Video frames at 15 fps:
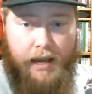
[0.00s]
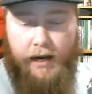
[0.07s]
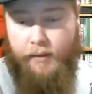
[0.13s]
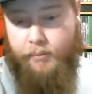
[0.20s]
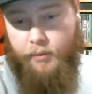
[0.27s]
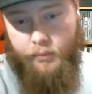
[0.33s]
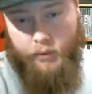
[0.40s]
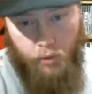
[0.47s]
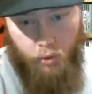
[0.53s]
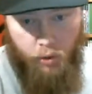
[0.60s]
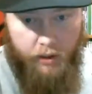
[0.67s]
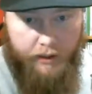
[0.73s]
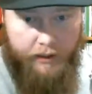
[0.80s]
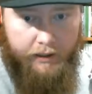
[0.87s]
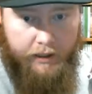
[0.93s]
I've been
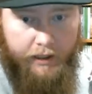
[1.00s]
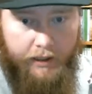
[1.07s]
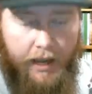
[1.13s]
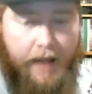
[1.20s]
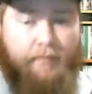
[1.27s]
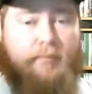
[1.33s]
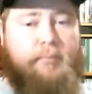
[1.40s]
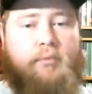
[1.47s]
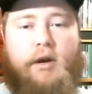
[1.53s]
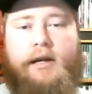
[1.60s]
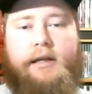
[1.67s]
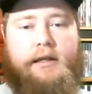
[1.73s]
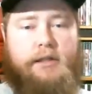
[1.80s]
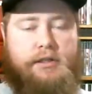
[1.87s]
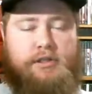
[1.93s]
recording and have them
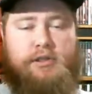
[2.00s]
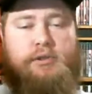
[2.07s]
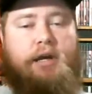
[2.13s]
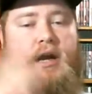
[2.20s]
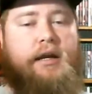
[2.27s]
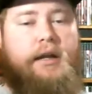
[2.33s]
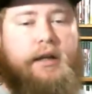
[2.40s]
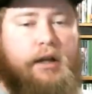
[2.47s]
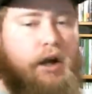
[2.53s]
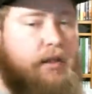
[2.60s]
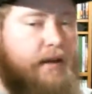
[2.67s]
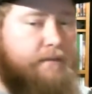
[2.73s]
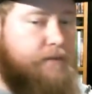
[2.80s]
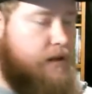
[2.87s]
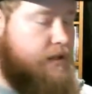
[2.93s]
ready and just doing editing, all
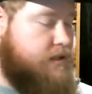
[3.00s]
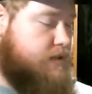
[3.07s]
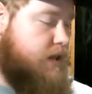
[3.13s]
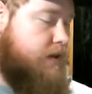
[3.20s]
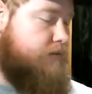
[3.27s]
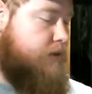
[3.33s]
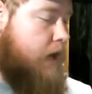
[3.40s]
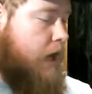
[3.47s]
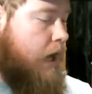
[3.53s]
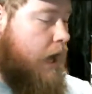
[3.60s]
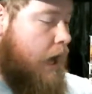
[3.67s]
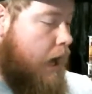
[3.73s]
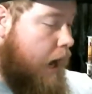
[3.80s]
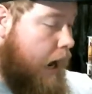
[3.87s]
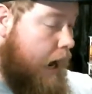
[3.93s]
that fun stuff.
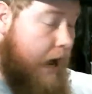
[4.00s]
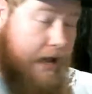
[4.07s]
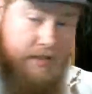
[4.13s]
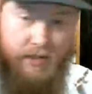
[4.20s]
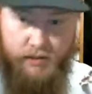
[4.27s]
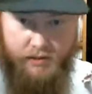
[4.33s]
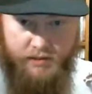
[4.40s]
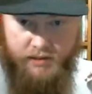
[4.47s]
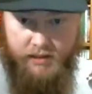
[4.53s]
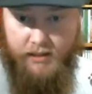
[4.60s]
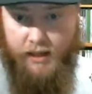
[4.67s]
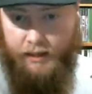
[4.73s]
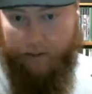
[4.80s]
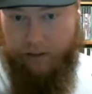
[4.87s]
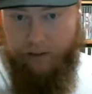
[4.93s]
As you can
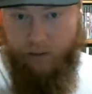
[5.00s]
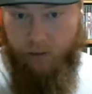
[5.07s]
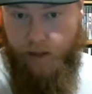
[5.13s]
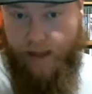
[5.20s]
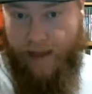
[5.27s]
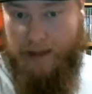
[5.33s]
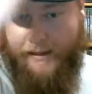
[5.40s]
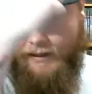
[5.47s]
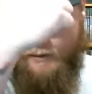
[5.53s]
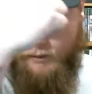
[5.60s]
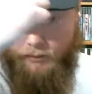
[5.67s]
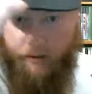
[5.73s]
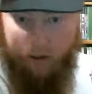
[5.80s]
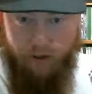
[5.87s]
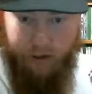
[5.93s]
see, I got a new hat at the
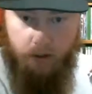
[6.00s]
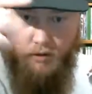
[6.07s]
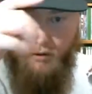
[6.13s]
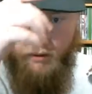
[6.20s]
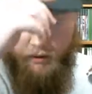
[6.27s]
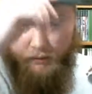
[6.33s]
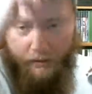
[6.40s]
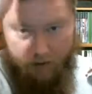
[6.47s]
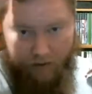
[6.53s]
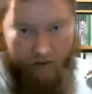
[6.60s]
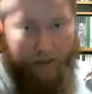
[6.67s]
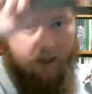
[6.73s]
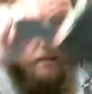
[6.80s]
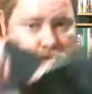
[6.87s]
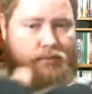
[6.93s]
Retro. It was
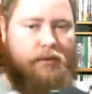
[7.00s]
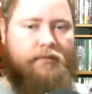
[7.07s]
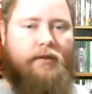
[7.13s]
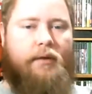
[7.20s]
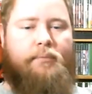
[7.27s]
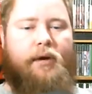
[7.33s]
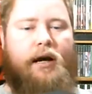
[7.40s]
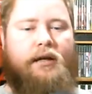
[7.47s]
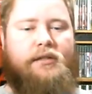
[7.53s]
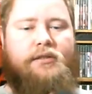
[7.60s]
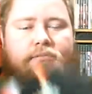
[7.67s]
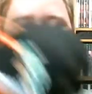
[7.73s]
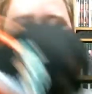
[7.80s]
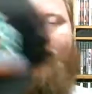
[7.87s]
25 bucks.